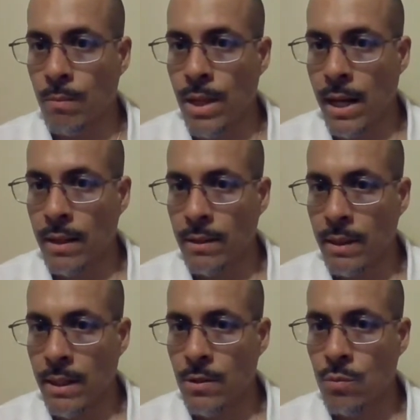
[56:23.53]
not
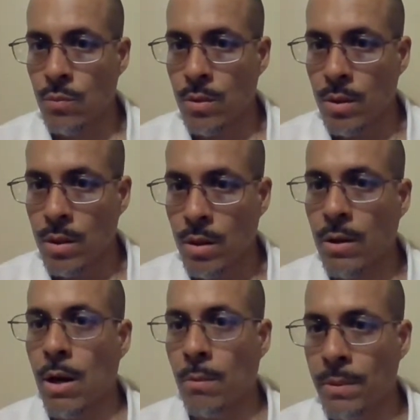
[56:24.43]
knowledge.
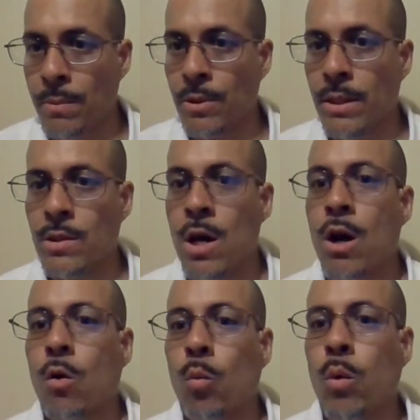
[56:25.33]
Okay, all people know
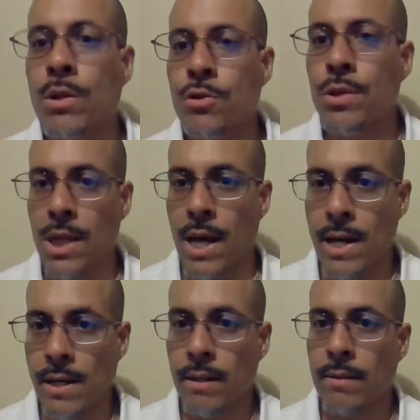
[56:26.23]
what you
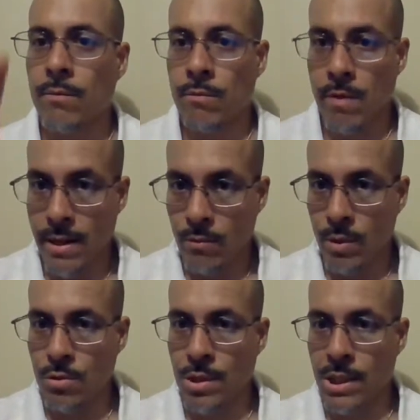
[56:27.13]
say, right?
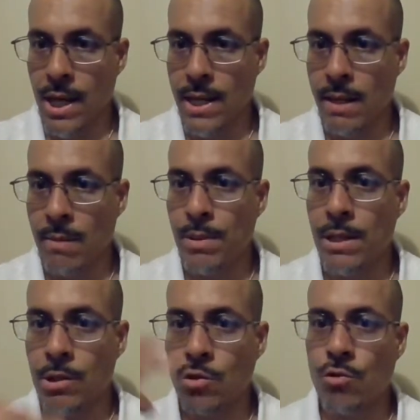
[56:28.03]
What you say can be
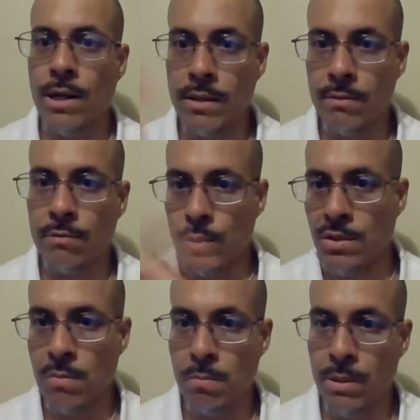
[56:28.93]
constructive,
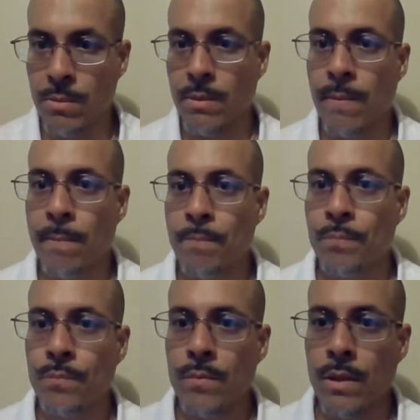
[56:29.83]
wisdom build,
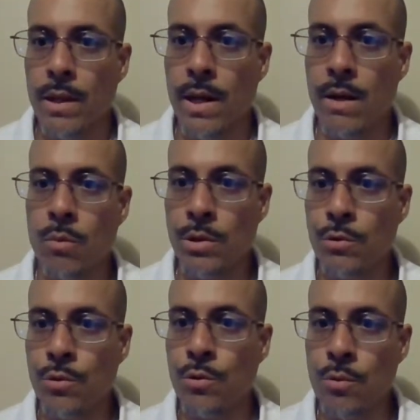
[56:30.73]
and what
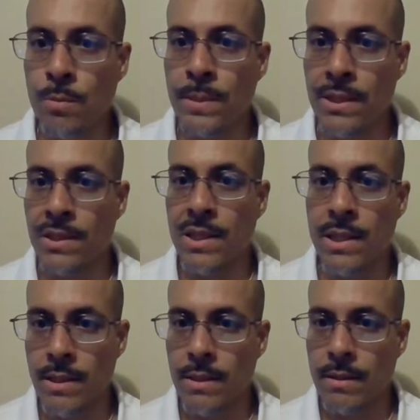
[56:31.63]
you do will be
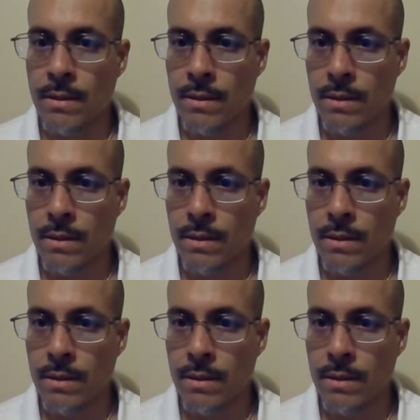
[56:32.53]
seen,